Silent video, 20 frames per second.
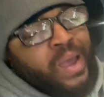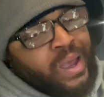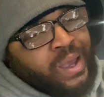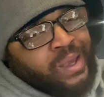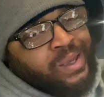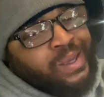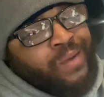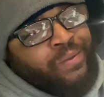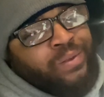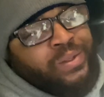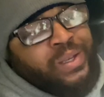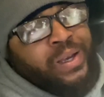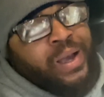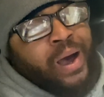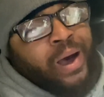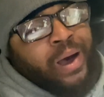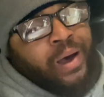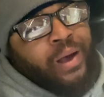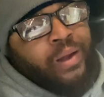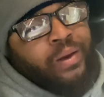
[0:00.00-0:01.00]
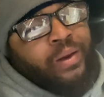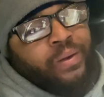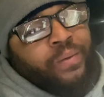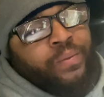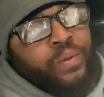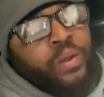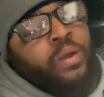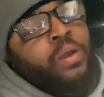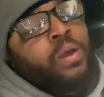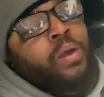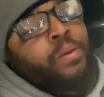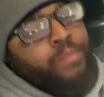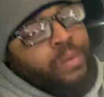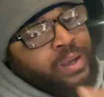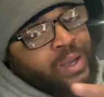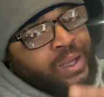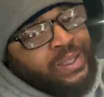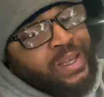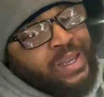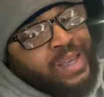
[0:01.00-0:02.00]
Give it to God
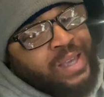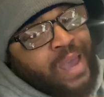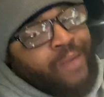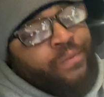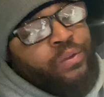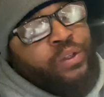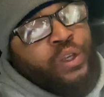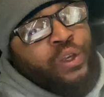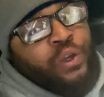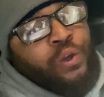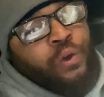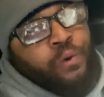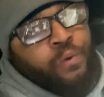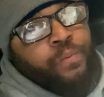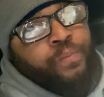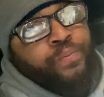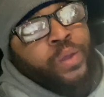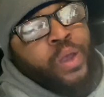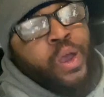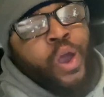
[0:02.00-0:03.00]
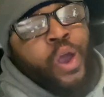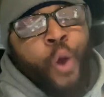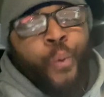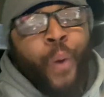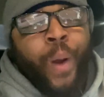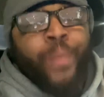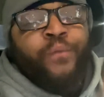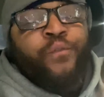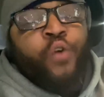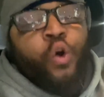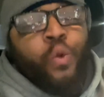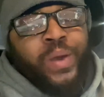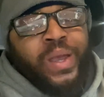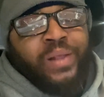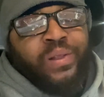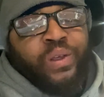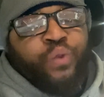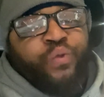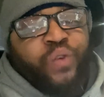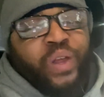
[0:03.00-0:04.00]
because he gave it to you. Right before we end
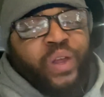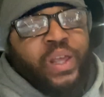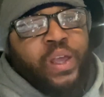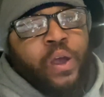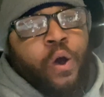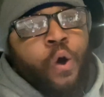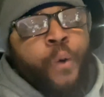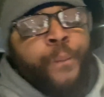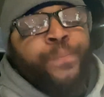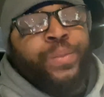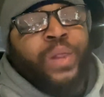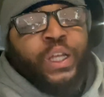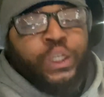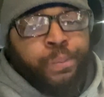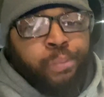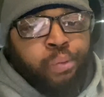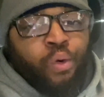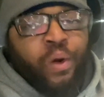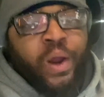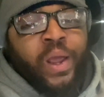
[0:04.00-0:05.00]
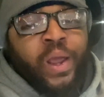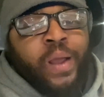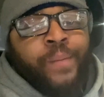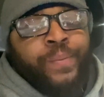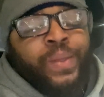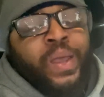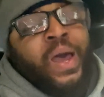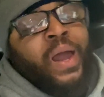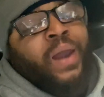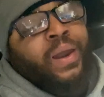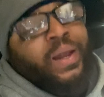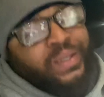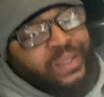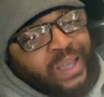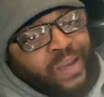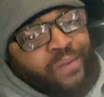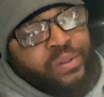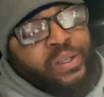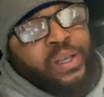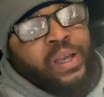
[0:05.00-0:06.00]
this video, let's pray. Let's
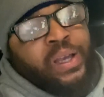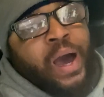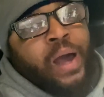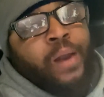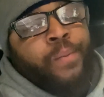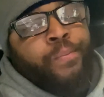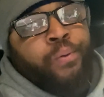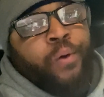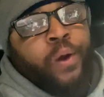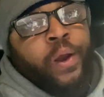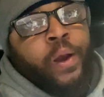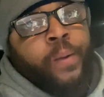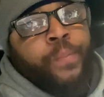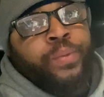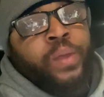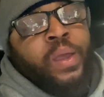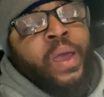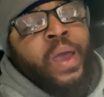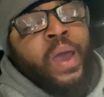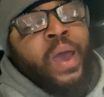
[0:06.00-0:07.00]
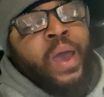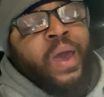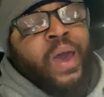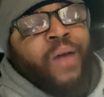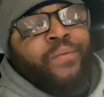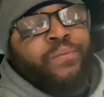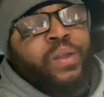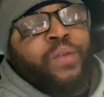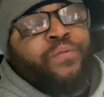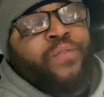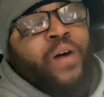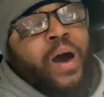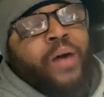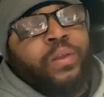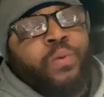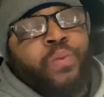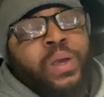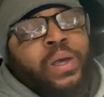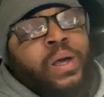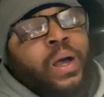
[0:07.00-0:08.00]
give it to God in prayer. Heavenly Father,
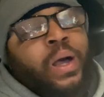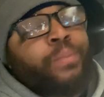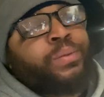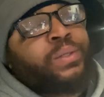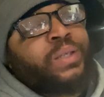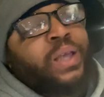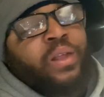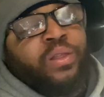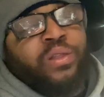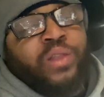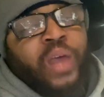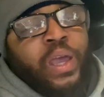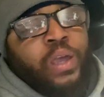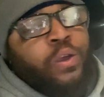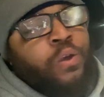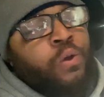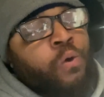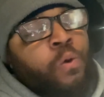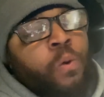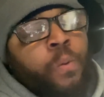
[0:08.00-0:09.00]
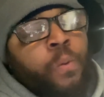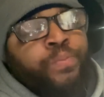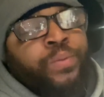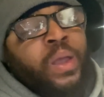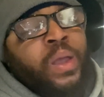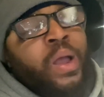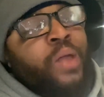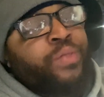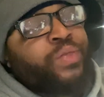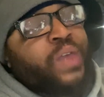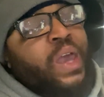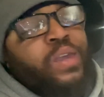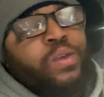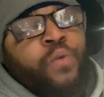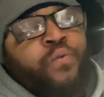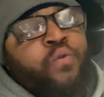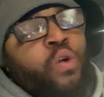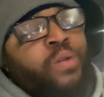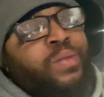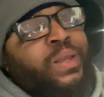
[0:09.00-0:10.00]
we come saying thank you. Thank you
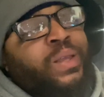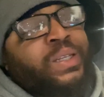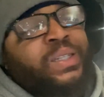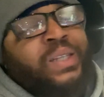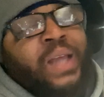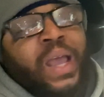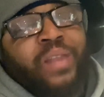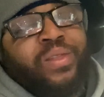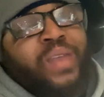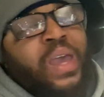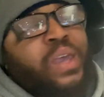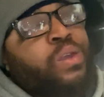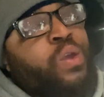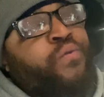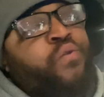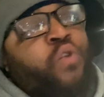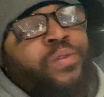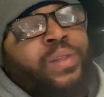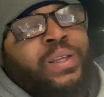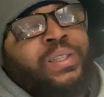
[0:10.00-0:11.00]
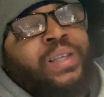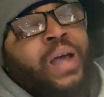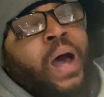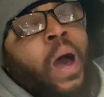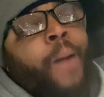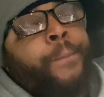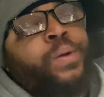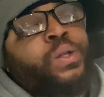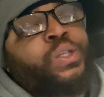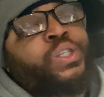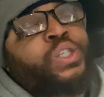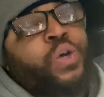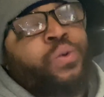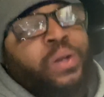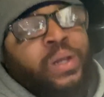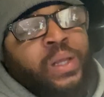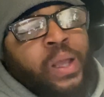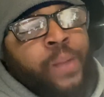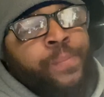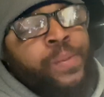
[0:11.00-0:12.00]
for this day. Thank you for this
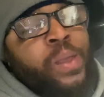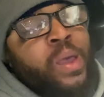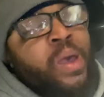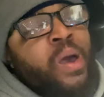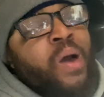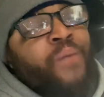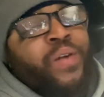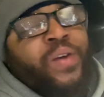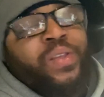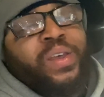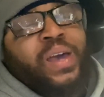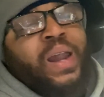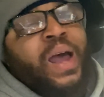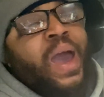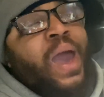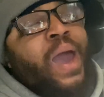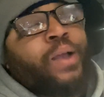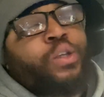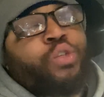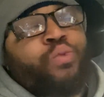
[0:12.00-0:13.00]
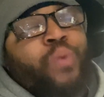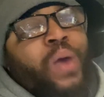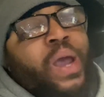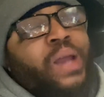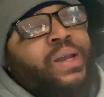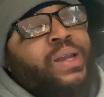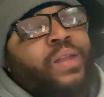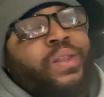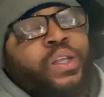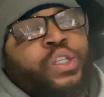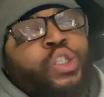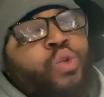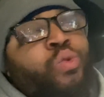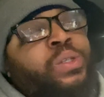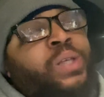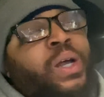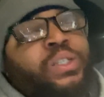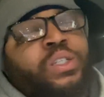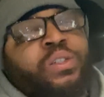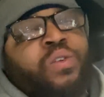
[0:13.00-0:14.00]
opportunity. Father God, I ask right now that you
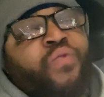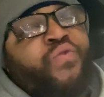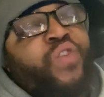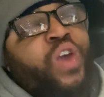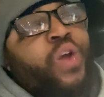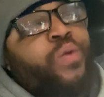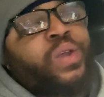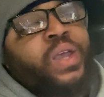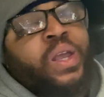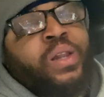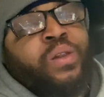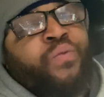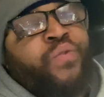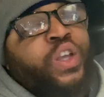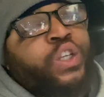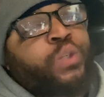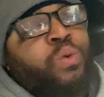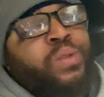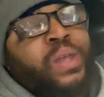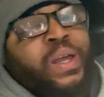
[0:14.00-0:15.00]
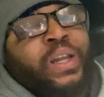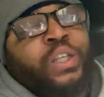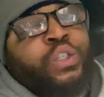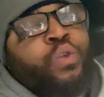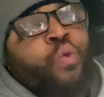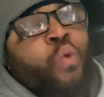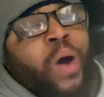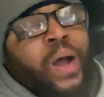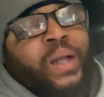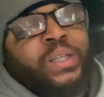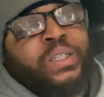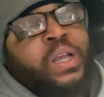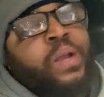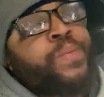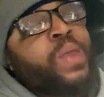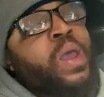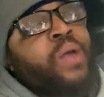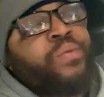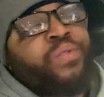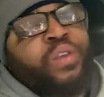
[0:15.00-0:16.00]
touch the very individual that is watching
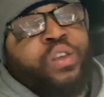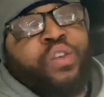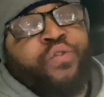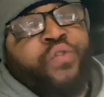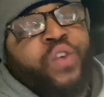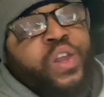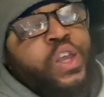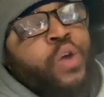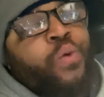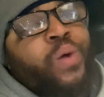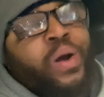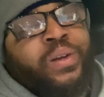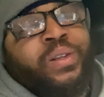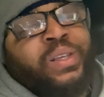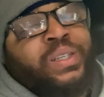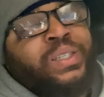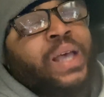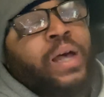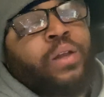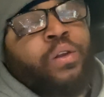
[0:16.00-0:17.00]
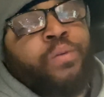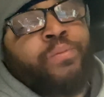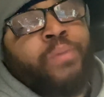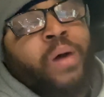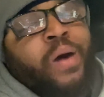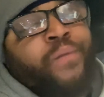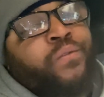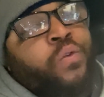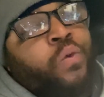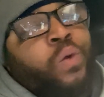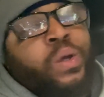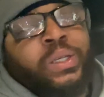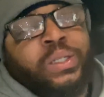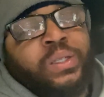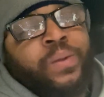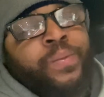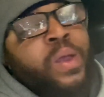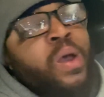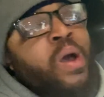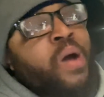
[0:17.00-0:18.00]
this video under the sound of my voice.
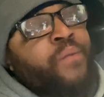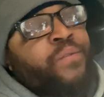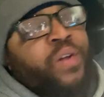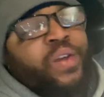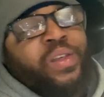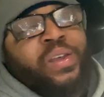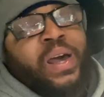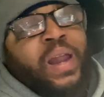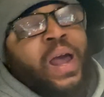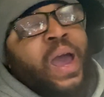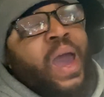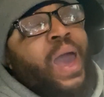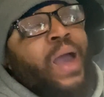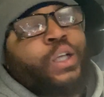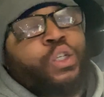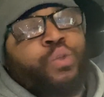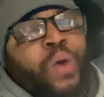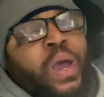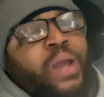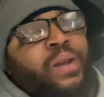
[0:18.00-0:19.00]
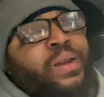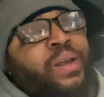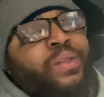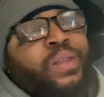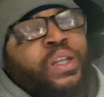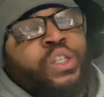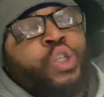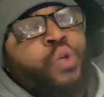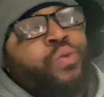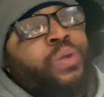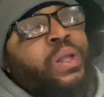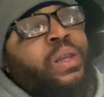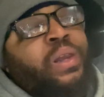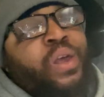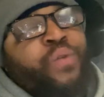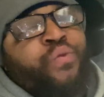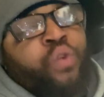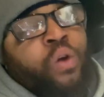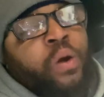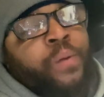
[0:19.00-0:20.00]
Father God, I ask right now that you
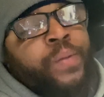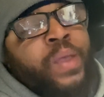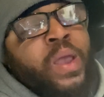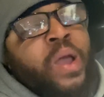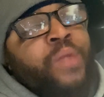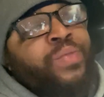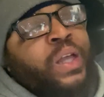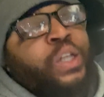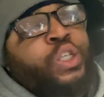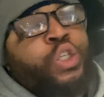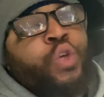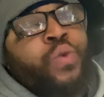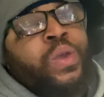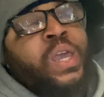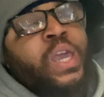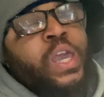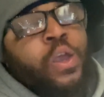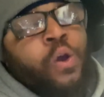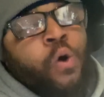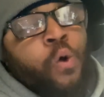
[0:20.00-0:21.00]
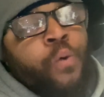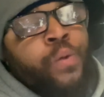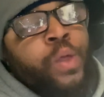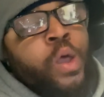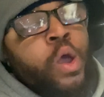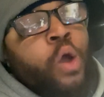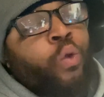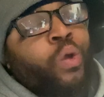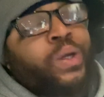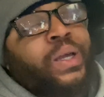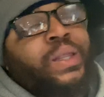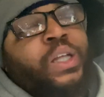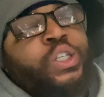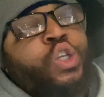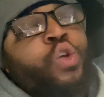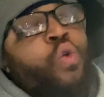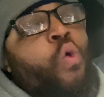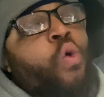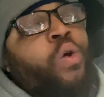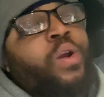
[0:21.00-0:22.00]
deliver, that you heal. Lord God, that
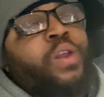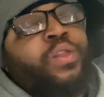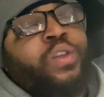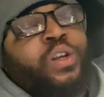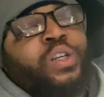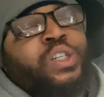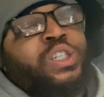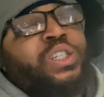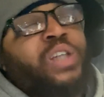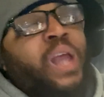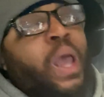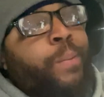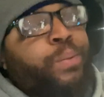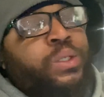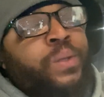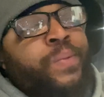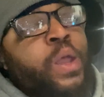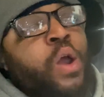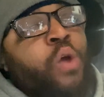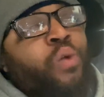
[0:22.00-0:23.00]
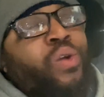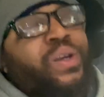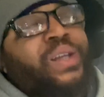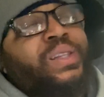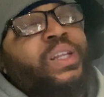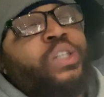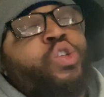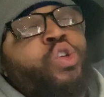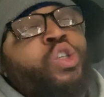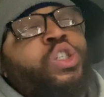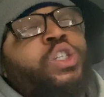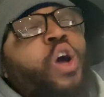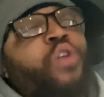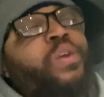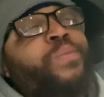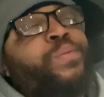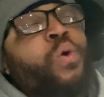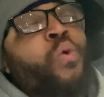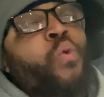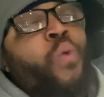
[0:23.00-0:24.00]
you order their steps. Lord God, that you show
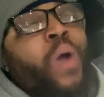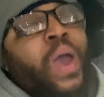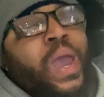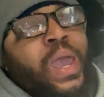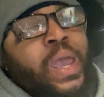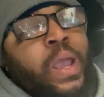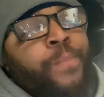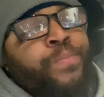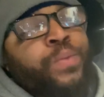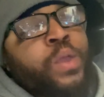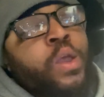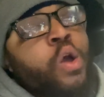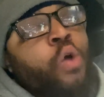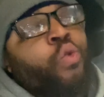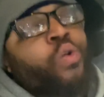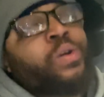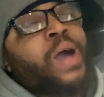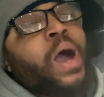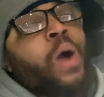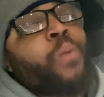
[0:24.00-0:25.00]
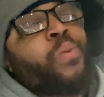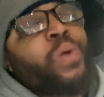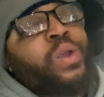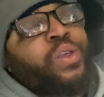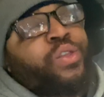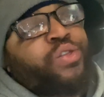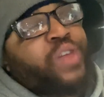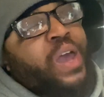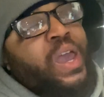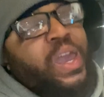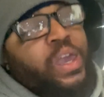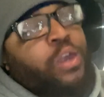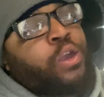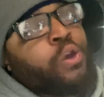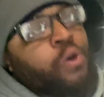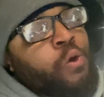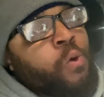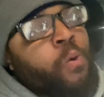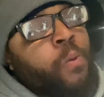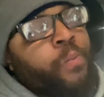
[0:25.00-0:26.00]
them the way. Lord God, we thank
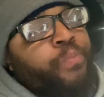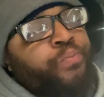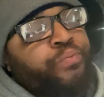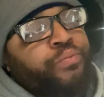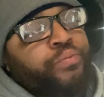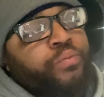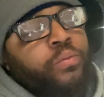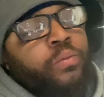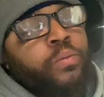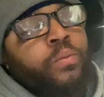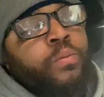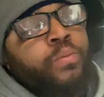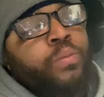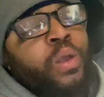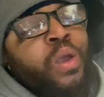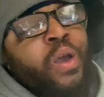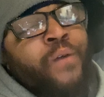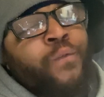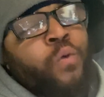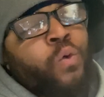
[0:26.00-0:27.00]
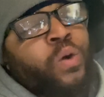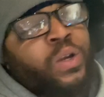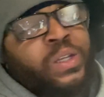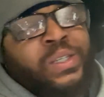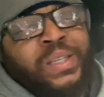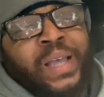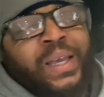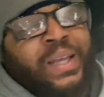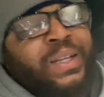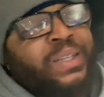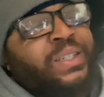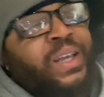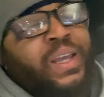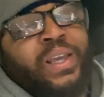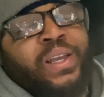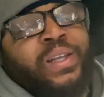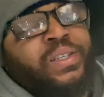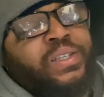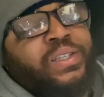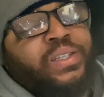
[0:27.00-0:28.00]
you for a second
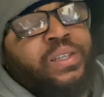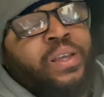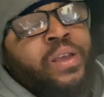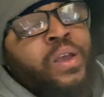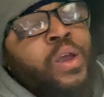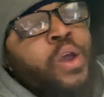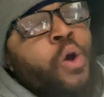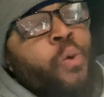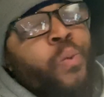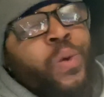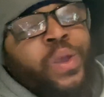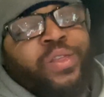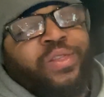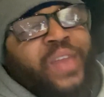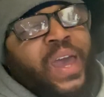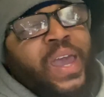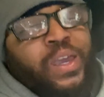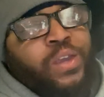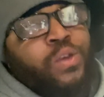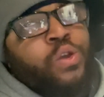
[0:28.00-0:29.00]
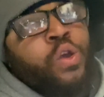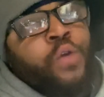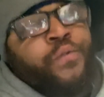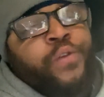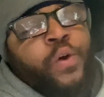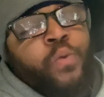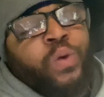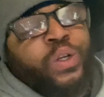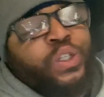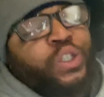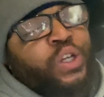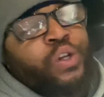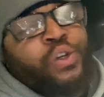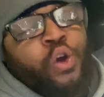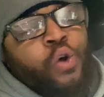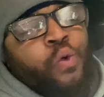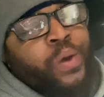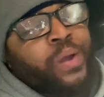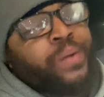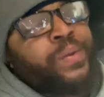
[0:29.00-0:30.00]
chance. We thank you for what you're
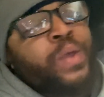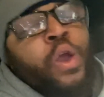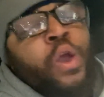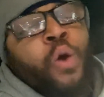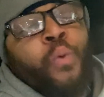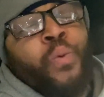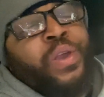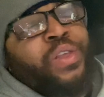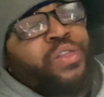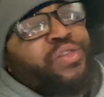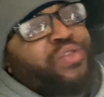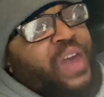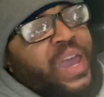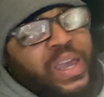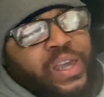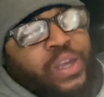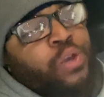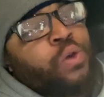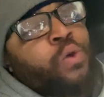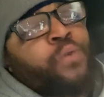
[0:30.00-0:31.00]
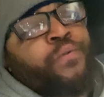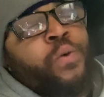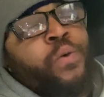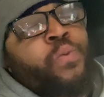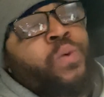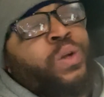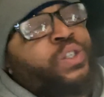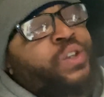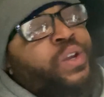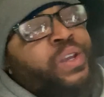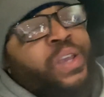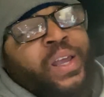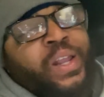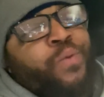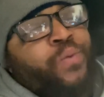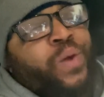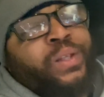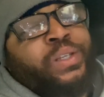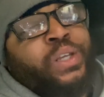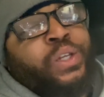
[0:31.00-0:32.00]
doing. We thank you for what you're getting
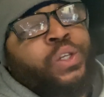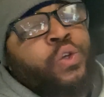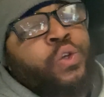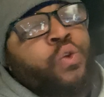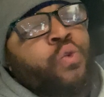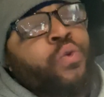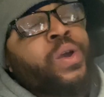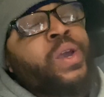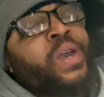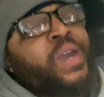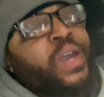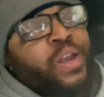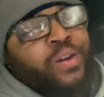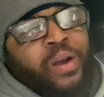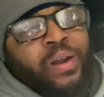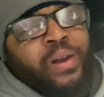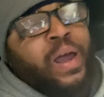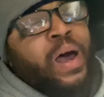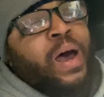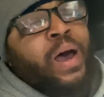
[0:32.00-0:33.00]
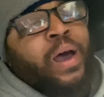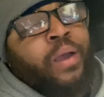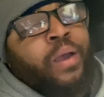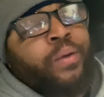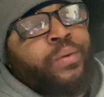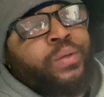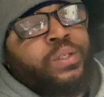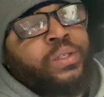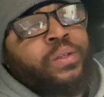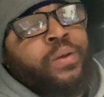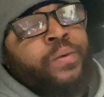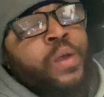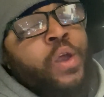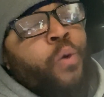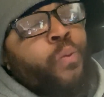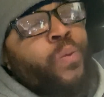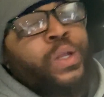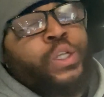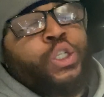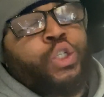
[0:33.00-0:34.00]
ready to do in our lives.
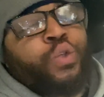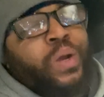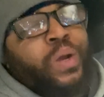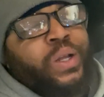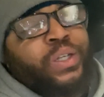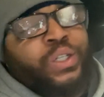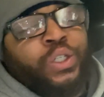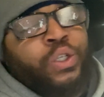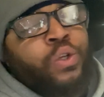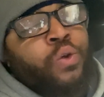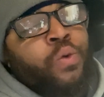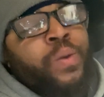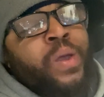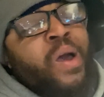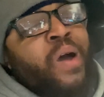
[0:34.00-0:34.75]
We trust you.